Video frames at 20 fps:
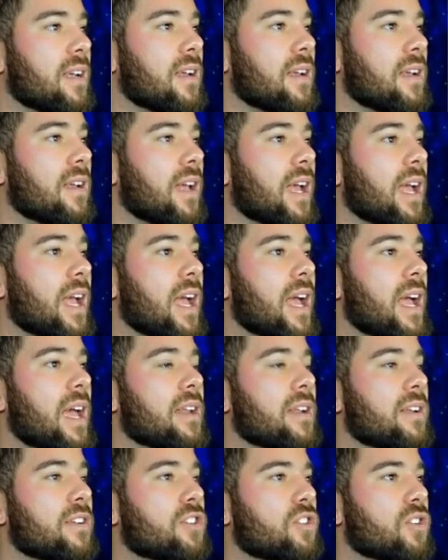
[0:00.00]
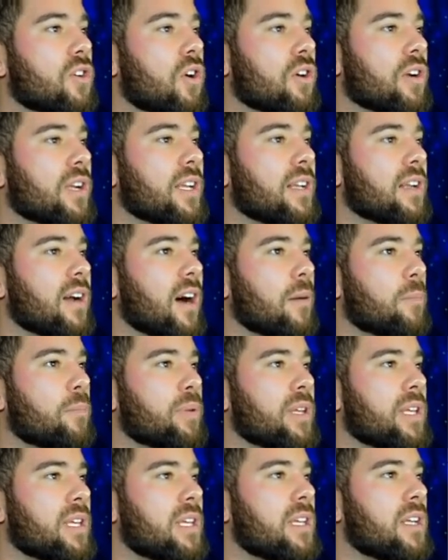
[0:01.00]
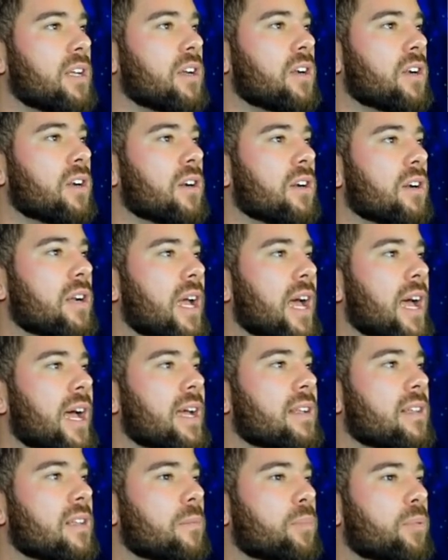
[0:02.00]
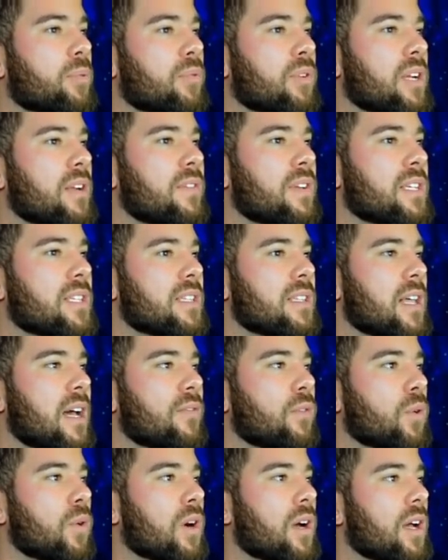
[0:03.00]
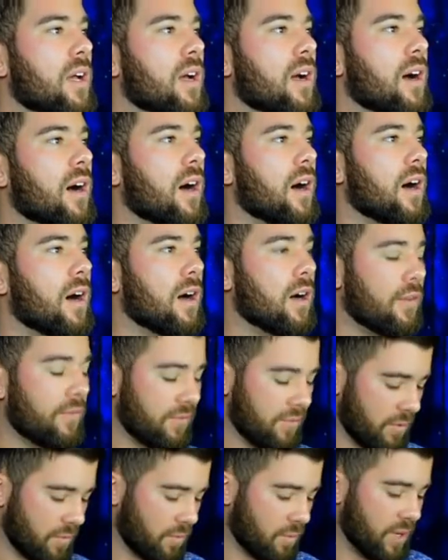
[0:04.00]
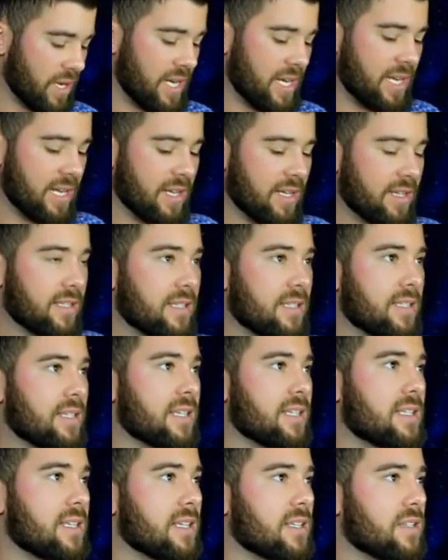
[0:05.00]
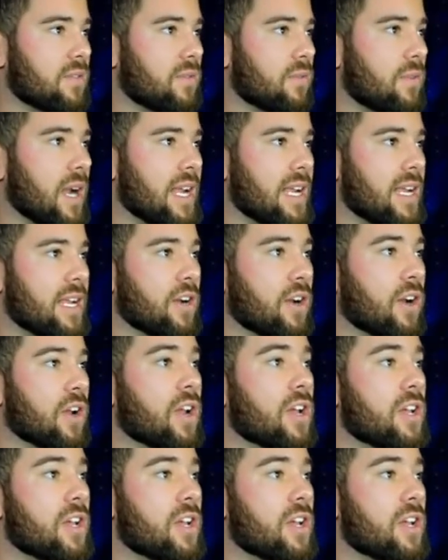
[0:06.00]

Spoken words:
and a target up here at the previous level of resistance right here.